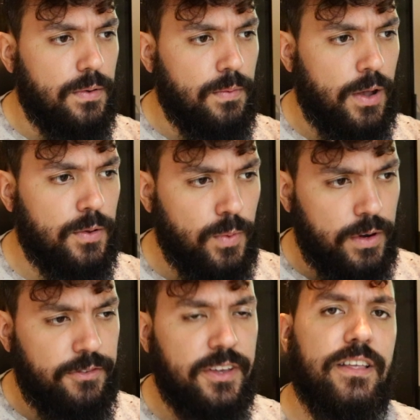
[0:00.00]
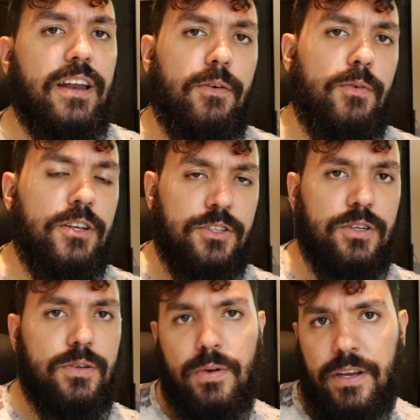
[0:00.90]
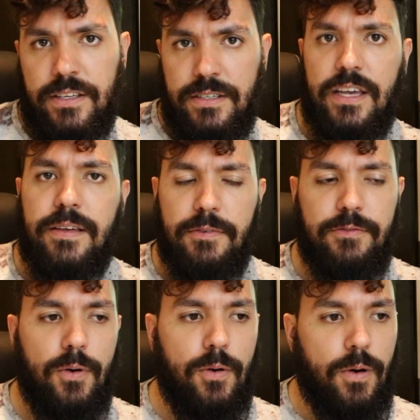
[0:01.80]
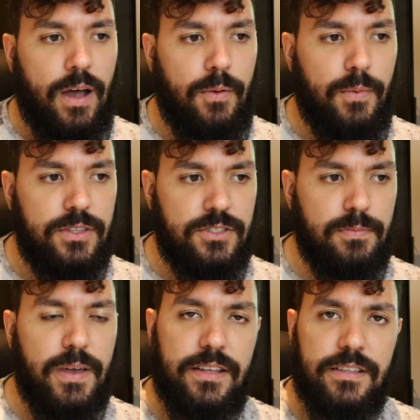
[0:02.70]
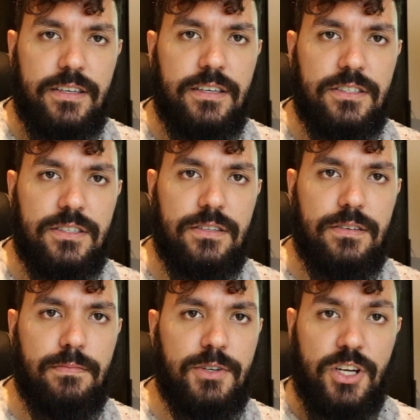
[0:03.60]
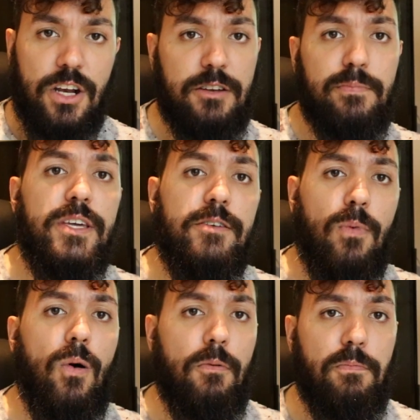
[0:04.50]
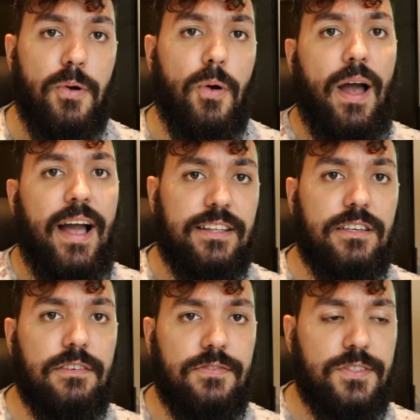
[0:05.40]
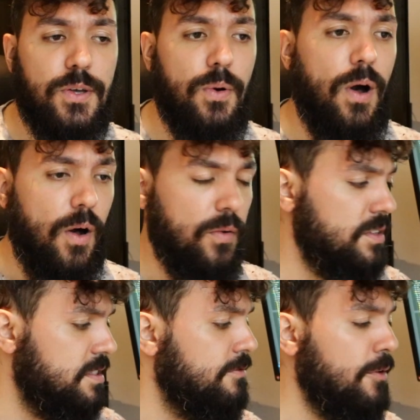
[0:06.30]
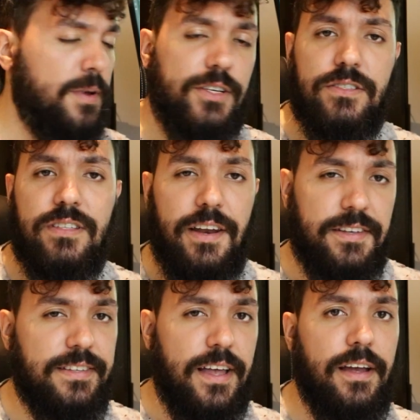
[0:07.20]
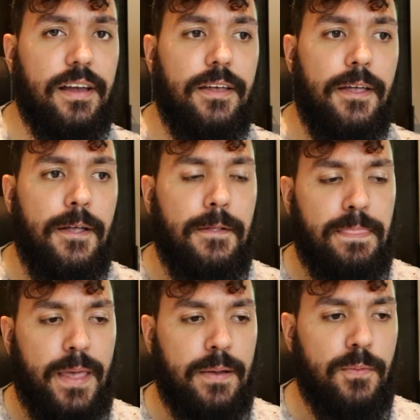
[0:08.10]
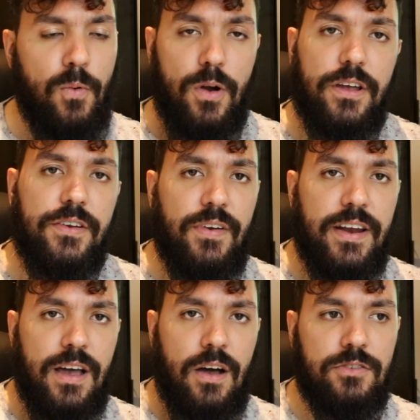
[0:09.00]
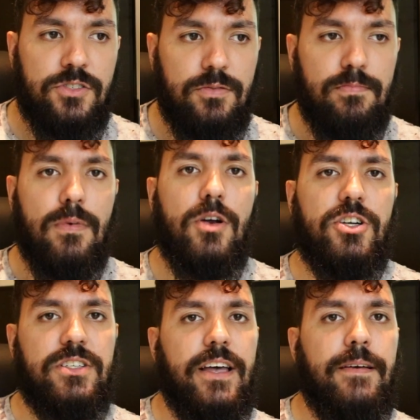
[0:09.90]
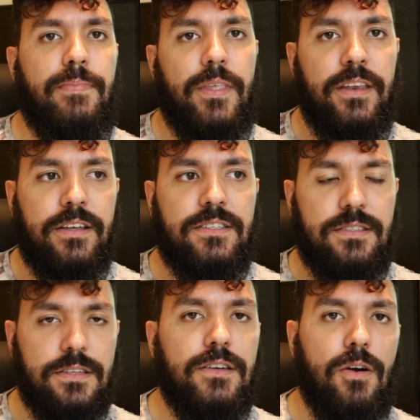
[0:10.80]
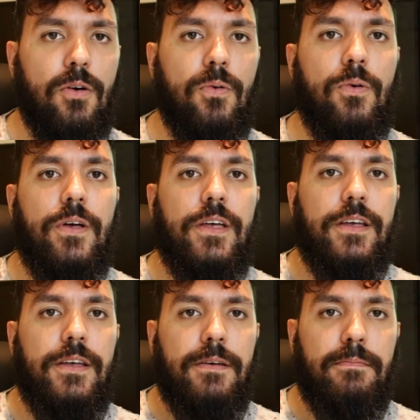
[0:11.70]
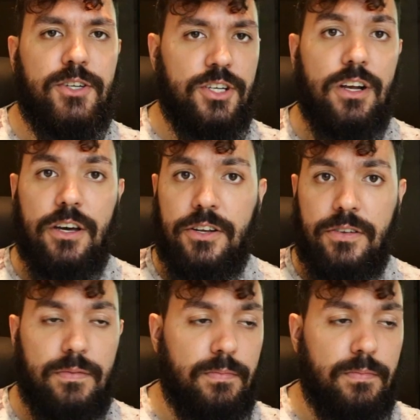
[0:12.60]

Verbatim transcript: Well, one thing that I want to do, and I said before, I want to make this machine learning be more proactive. So all these information that is there, I'm working right now to merge them in a single machine learning